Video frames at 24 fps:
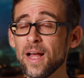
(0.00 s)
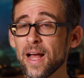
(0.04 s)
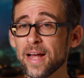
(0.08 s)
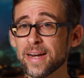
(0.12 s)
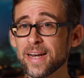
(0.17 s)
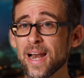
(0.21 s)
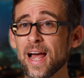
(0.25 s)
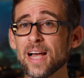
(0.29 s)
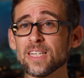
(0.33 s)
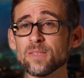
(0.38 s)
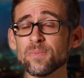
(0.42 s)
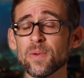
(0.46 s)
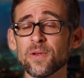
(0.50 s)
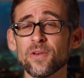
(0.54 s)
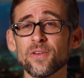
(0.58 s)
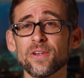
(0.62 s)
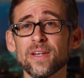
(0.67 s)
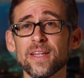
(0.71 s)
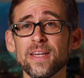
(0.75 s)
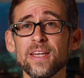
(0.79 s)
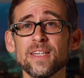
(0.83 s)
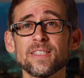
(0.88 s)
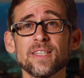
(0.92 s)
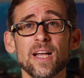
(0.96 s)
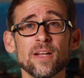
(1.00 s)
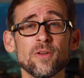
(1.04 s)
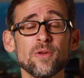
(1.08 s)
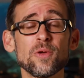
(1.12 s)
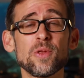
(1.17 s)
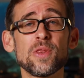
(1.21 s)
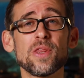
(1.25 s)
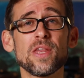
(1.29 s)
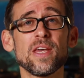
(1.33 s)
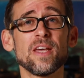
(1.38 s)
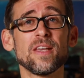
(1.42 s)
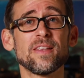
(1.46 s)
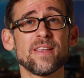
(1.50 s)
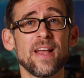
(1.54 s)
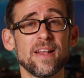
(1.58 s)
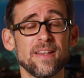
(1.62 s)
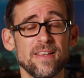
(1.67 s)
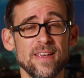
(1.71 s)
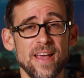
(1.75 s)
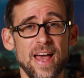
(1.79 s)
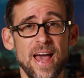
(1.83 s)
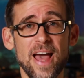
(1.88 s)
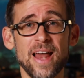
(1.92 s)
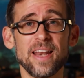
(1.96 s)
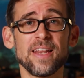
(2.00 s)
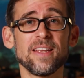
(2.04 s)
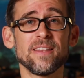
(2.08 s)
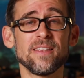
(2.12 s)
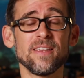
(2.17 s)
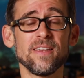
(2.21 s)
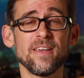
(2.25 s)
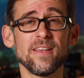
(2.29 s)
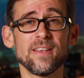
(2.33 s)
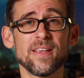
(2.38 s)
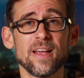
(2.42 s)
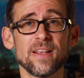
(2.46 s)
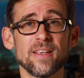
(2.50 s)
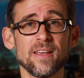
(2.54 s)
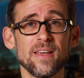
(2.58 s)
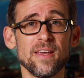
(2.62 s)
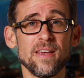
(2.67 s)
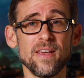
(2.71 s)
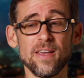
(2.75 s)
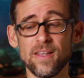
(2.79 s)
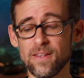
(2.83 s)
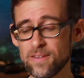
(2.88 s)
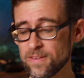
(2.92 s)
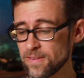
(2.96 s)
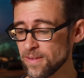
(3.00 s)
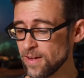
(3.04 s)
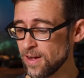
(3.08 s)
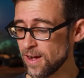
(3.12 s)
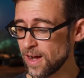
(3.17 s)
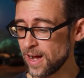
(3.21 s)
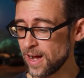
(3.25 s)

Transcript: And last but not least, I do think that the LED that is